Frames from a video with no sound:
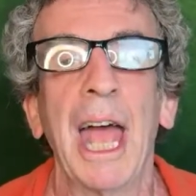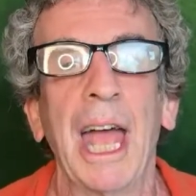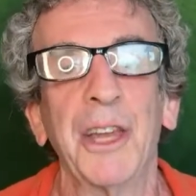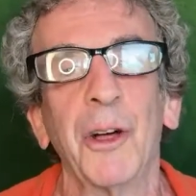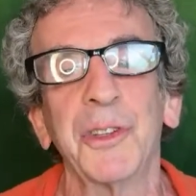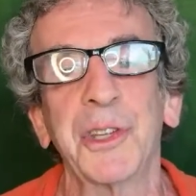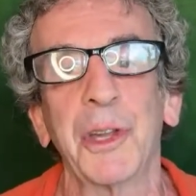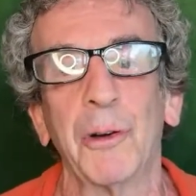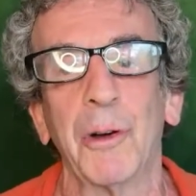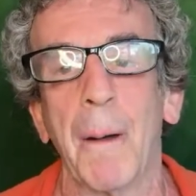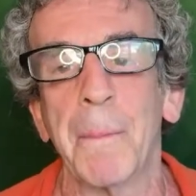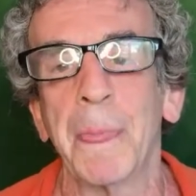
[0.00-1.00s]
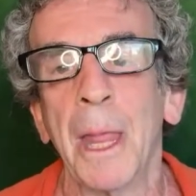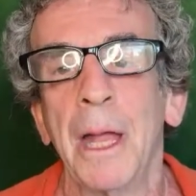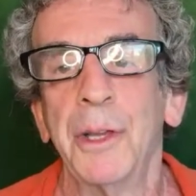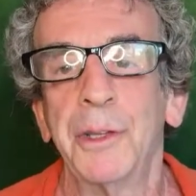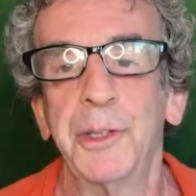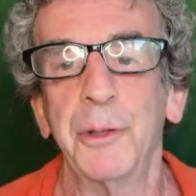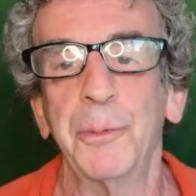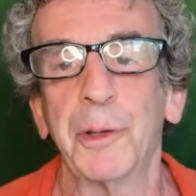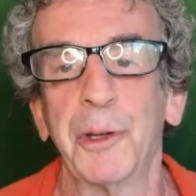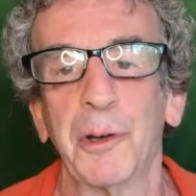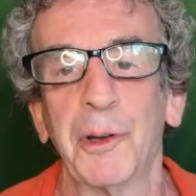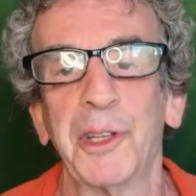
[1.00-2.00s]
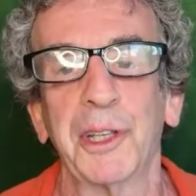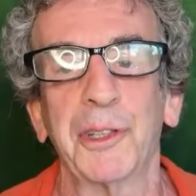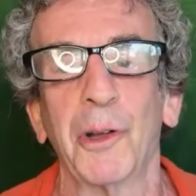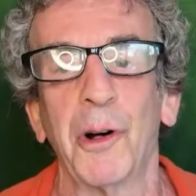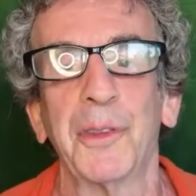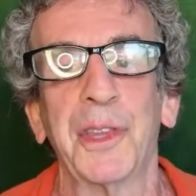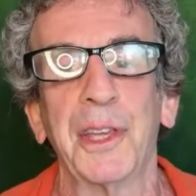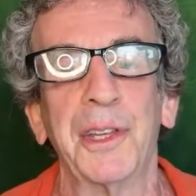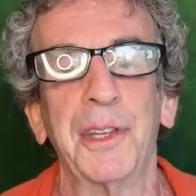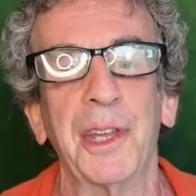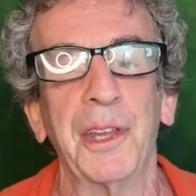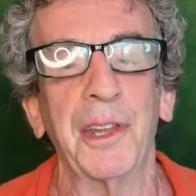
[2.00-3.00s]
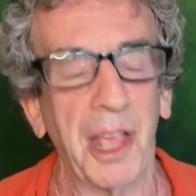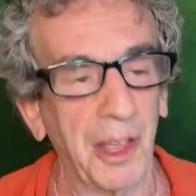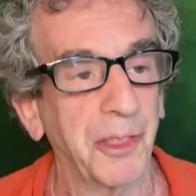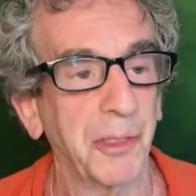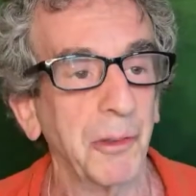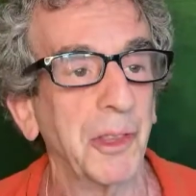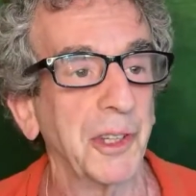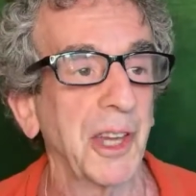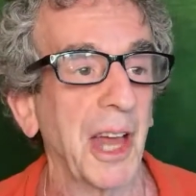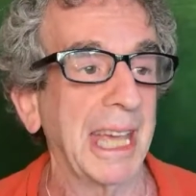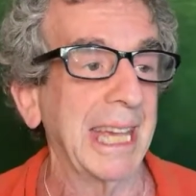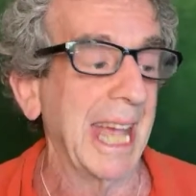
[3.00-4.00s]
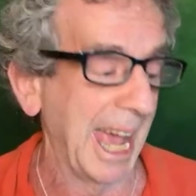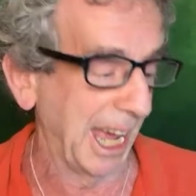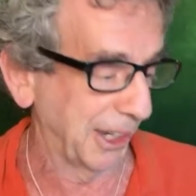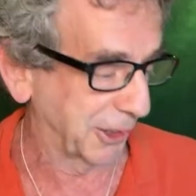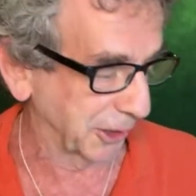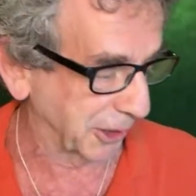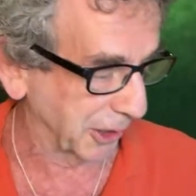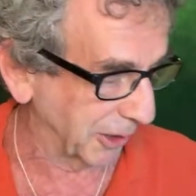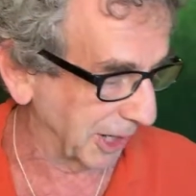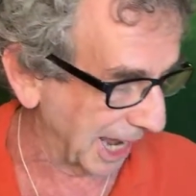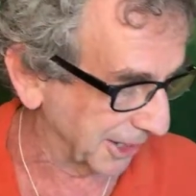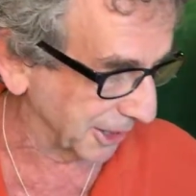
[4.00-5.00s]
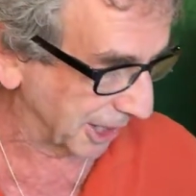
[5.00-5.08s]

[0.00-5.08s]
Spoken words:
and also Jupiter is exalted through the sign Cancer, so it has a